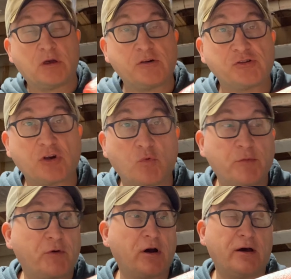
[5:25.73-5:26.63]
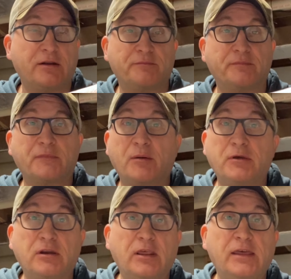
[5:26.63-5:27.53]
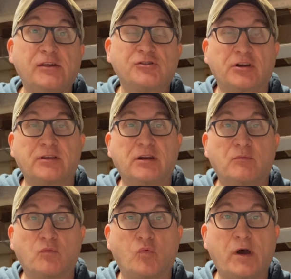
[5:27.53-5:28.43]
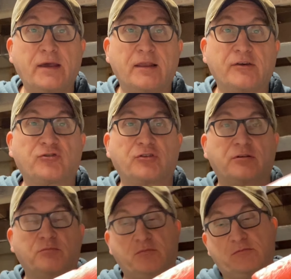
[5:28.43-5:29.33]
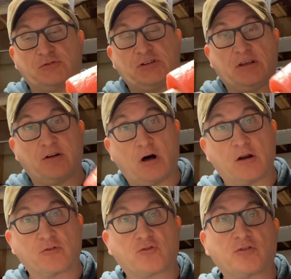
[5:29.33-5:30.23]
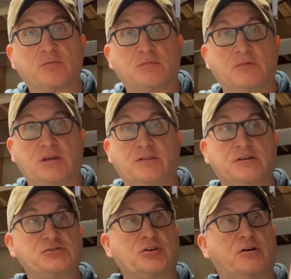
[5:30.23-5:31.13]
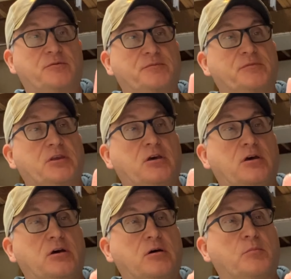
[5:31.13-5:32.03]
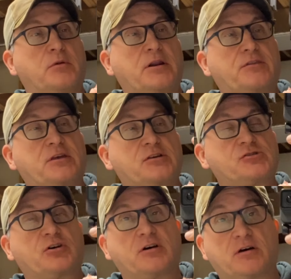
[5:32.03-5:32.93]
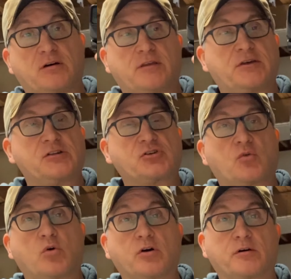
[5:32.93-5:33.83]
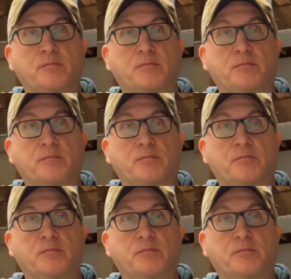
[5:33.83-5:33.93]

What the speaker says: So we've got, I mean, easily way less than $10 in this, y'all. But I think it's gonna work.